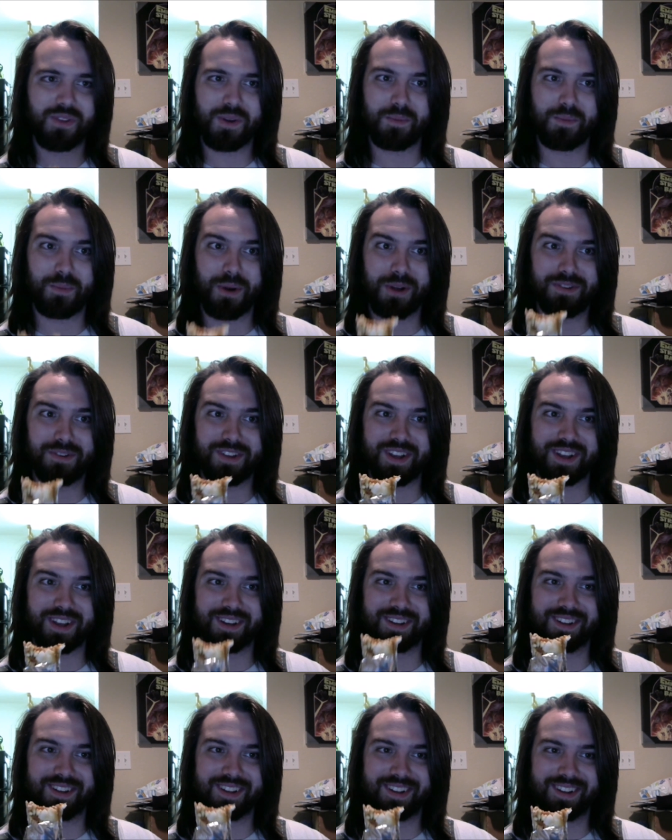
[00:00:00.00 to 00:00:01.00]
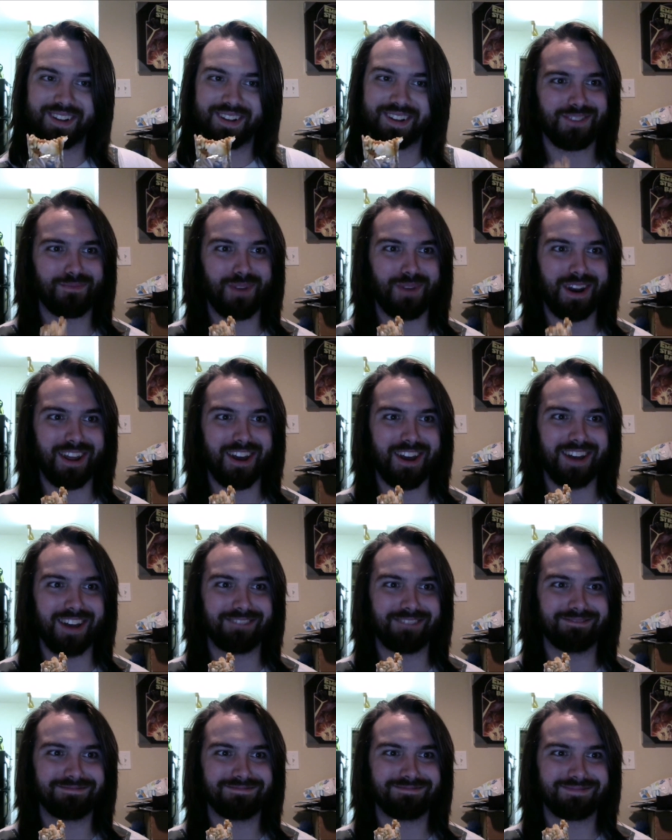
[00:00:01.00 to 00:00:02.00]
Protein. Pretty good.
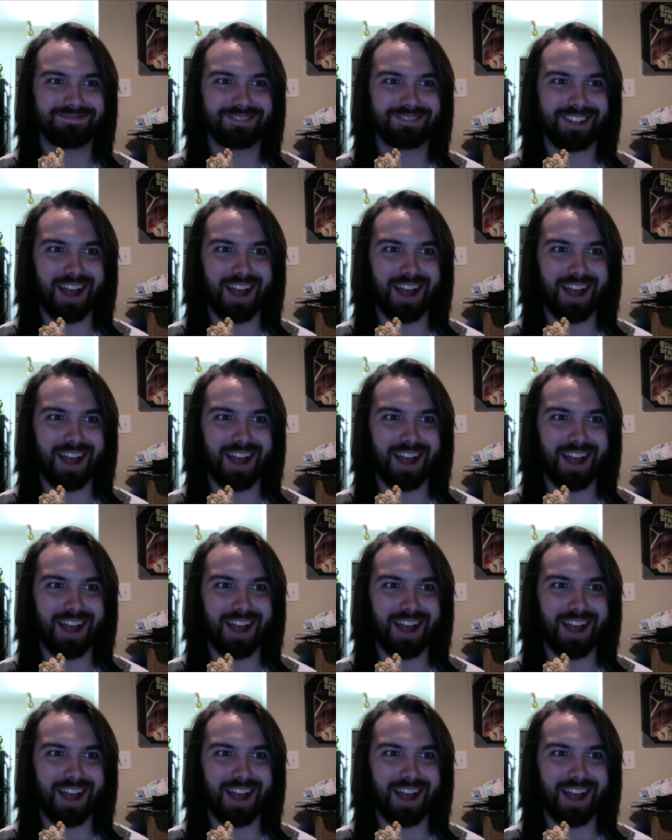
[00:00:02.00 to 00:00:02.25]
It's